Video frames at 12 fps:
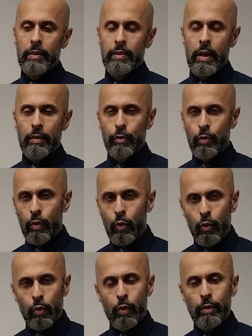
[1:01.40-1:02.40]
he's gone through a
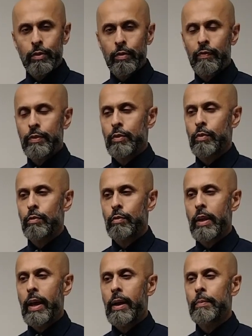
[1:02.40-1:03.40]
whole course of physical
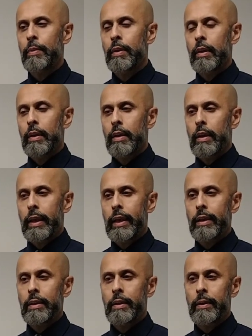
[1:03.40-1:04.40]
rehab,
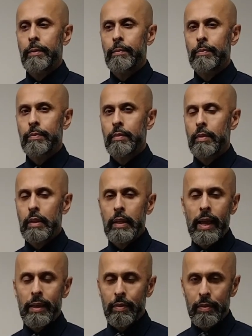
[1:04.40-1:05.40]
and
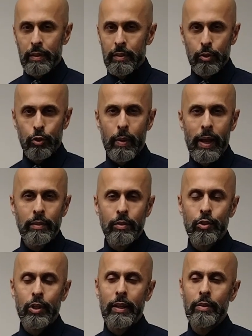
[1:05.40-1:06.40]
this issue
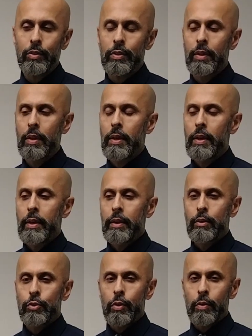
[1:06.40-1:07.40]
hasn't changed.
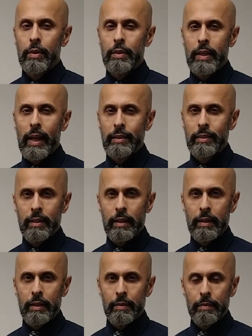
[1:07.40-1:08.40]
So he's
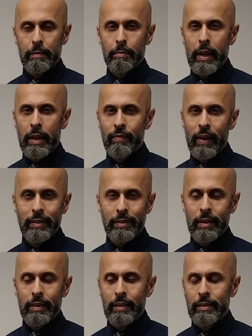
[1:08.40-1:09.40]
asking my advice
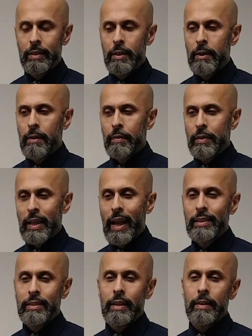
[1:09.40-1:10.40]
on this. He's
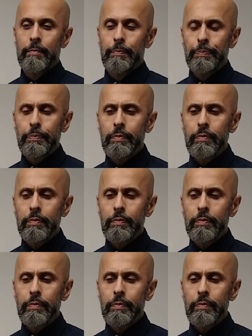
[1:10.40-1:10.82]
asking